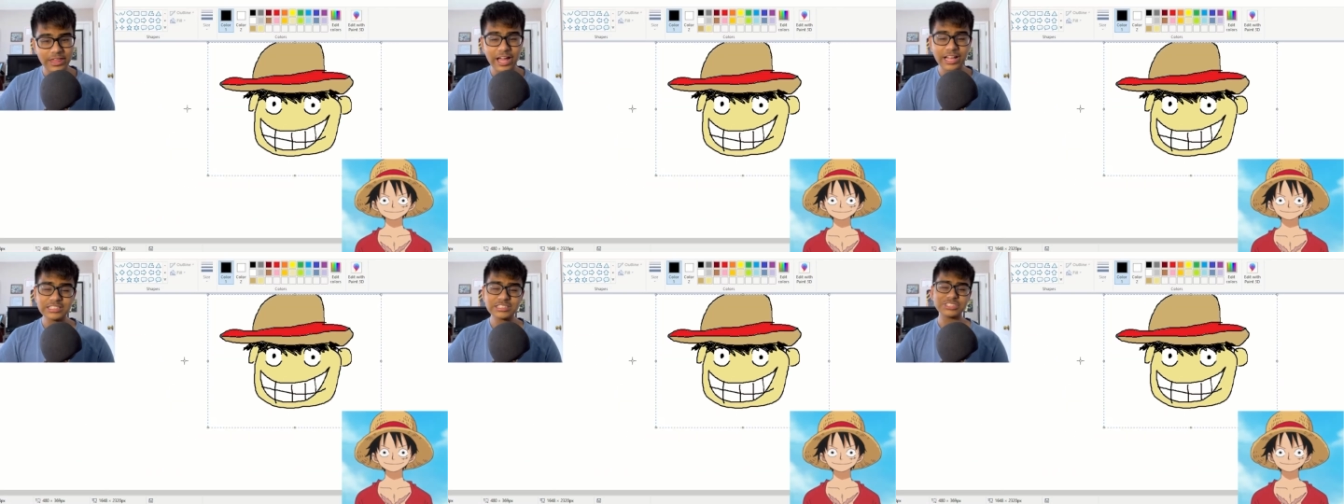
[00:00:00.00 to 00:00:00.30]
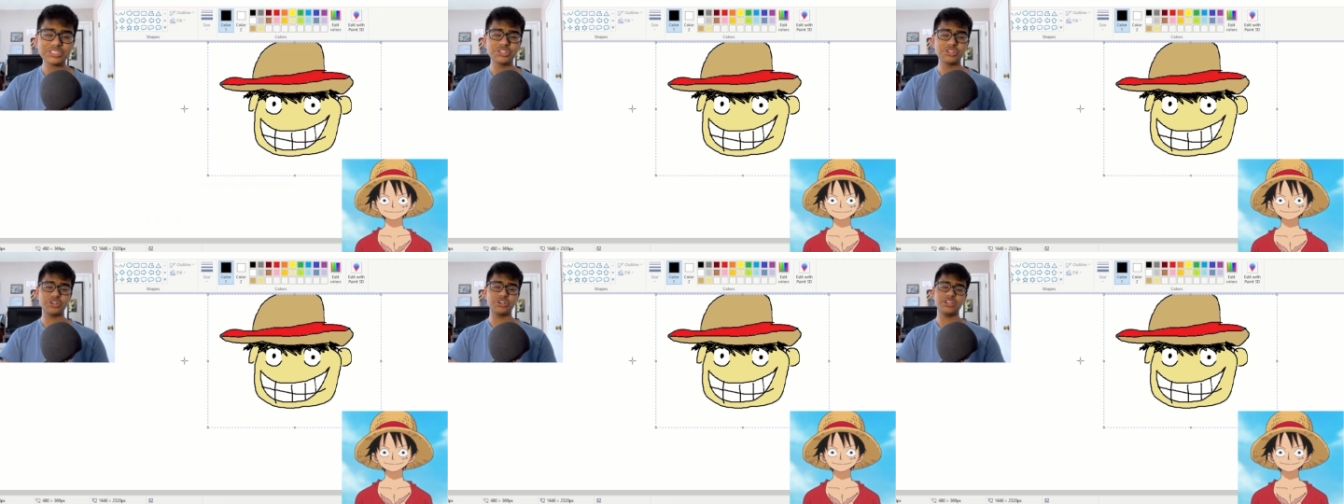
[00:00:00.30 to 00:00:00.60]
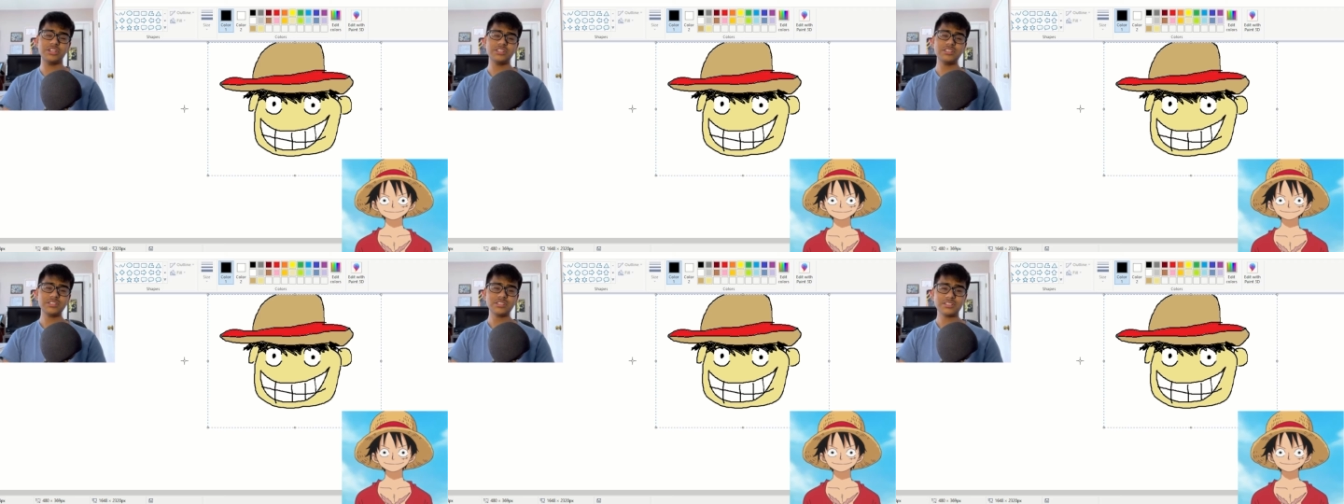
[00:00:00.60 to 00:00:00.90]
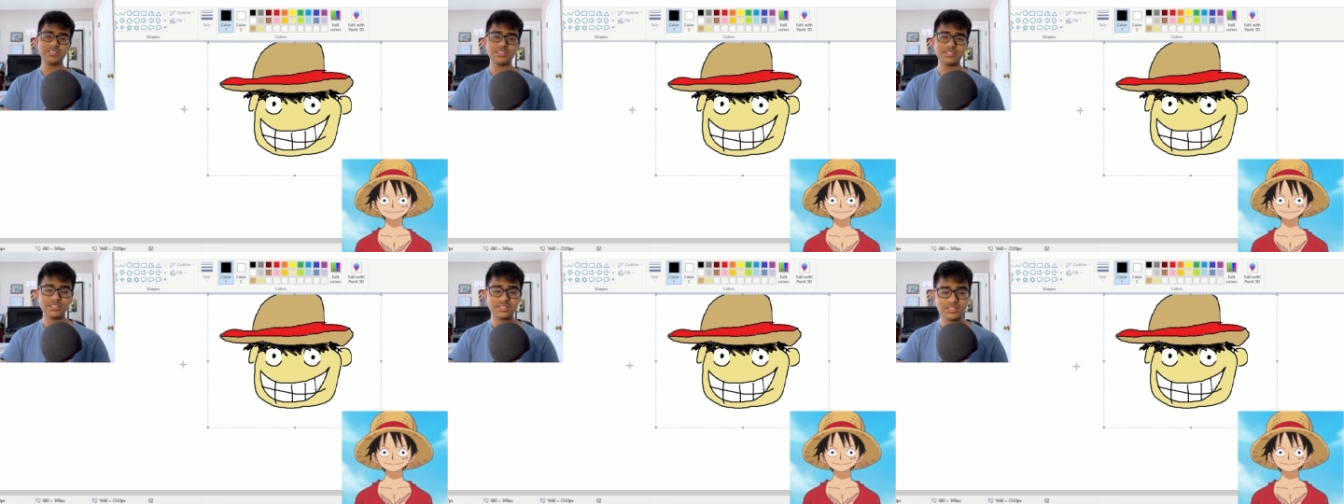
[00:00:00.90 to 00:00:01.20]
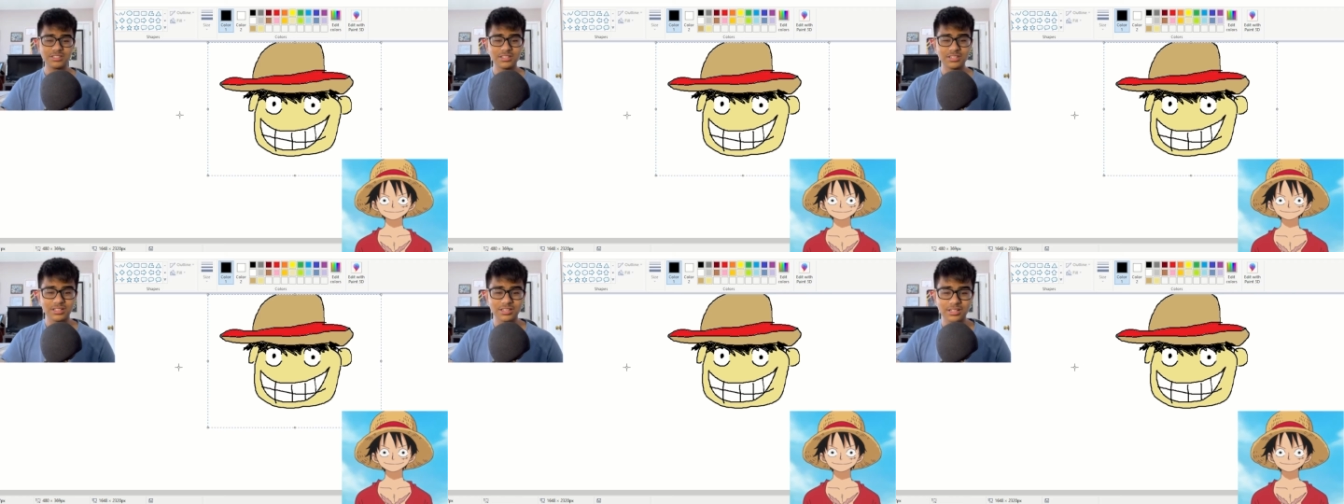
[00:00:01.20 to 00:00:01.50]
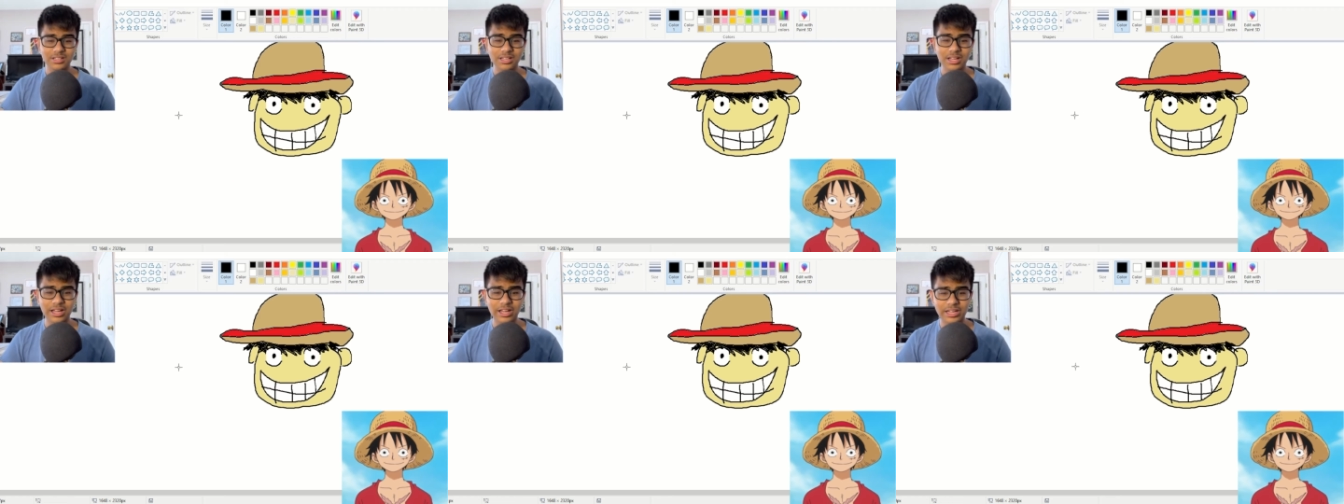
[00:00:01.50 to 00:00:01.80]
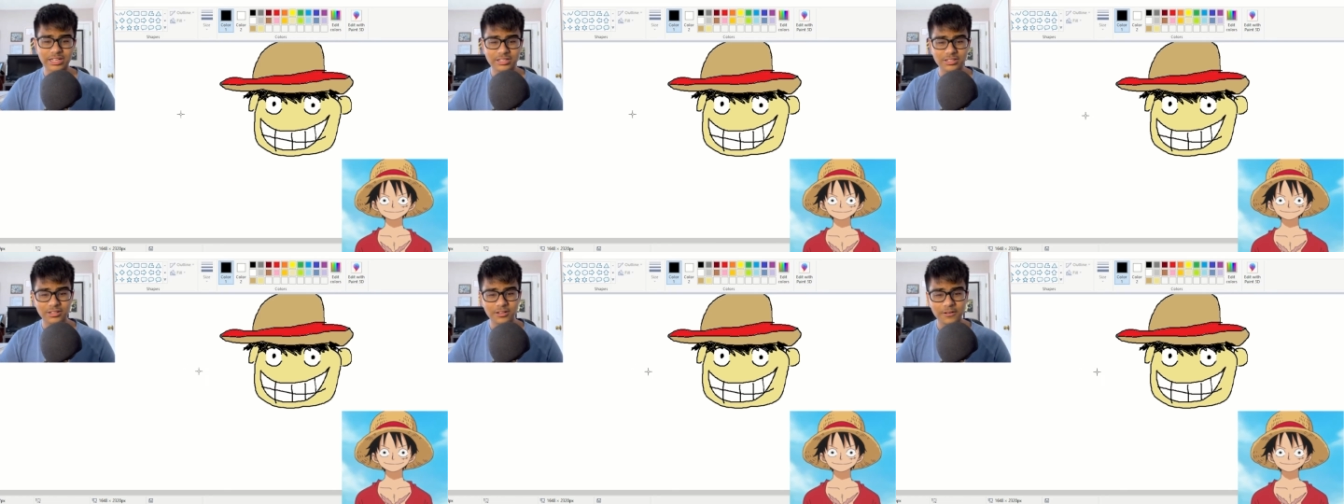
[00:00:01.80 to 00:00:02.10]
That's good.
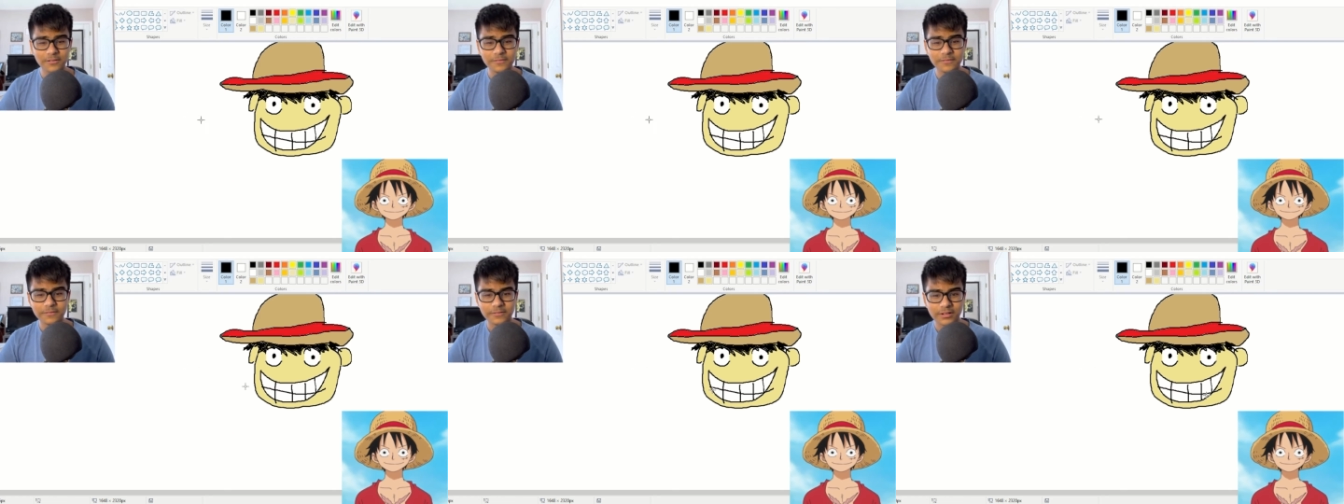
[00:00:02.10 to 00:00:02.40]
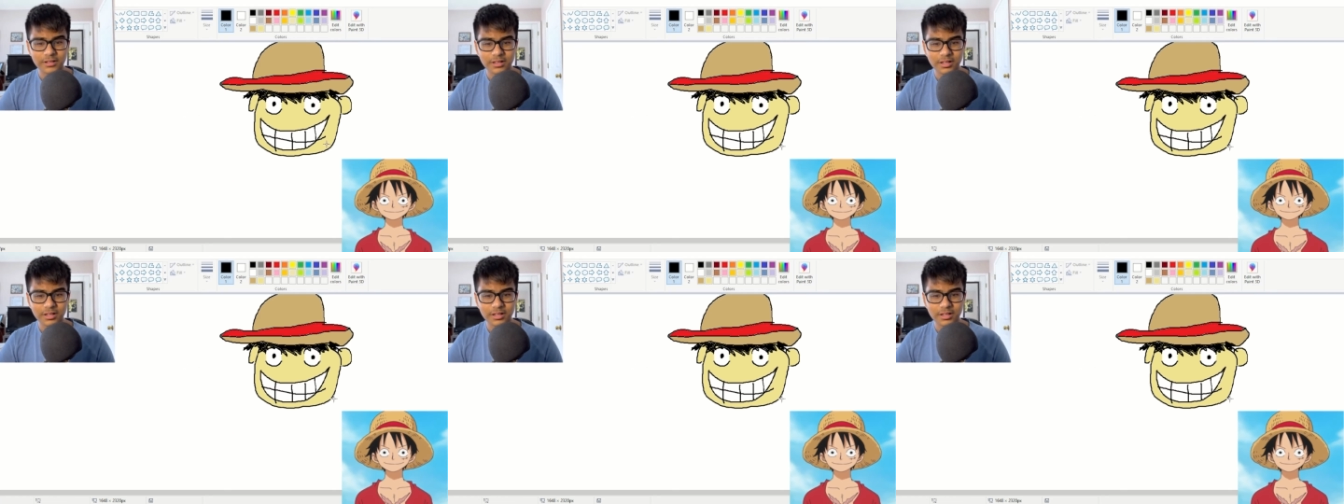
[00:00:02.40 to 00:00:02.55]
Kind of.